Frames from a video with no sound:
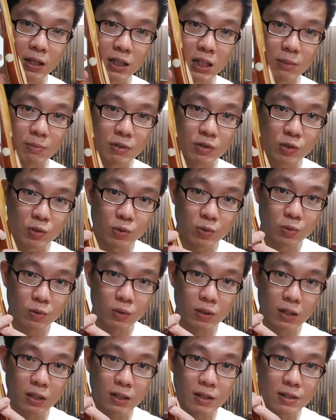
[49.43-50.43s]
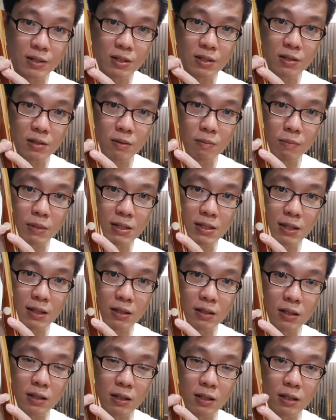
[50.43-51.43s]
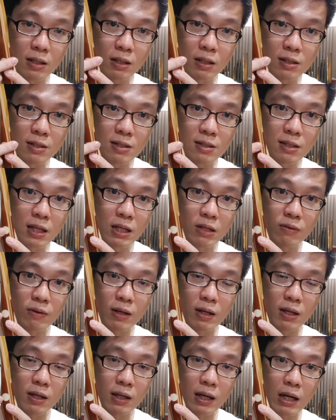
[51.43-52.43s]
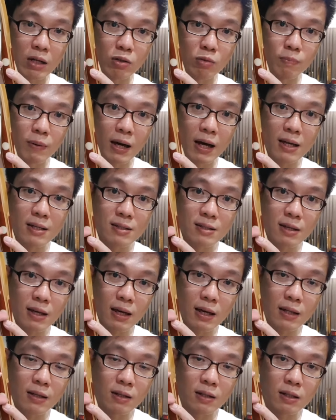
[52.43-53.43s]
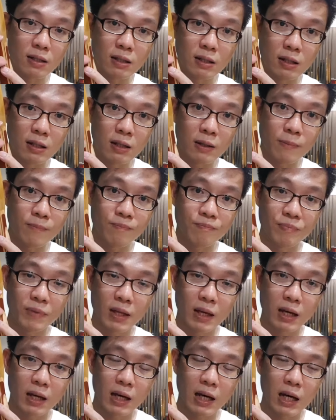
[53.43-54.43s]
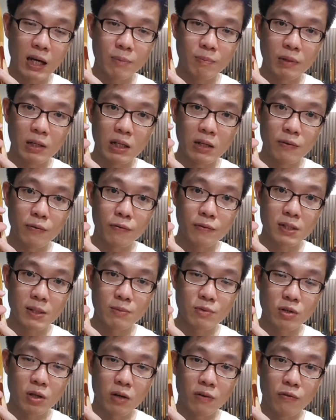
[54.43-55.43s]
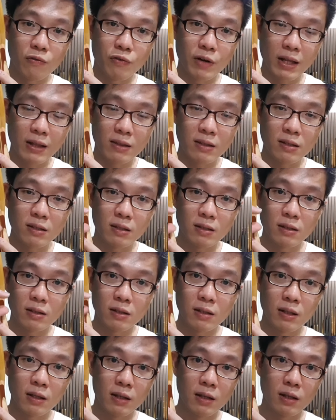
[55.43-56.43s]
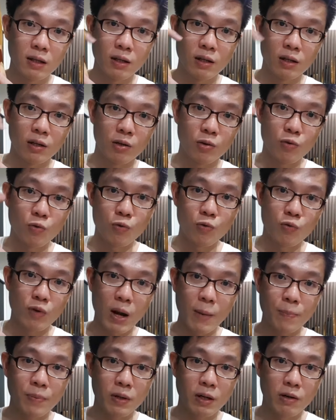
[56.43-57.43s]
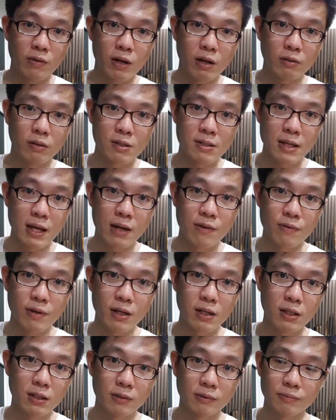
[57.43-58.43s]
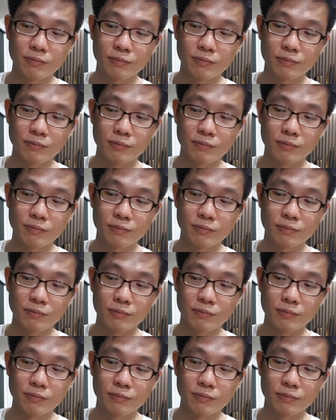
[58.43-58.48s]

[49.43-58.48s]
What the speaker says: Number two, it is missing the Stingray arrow pass and the, I believe, some sort of rattan wrap around this area.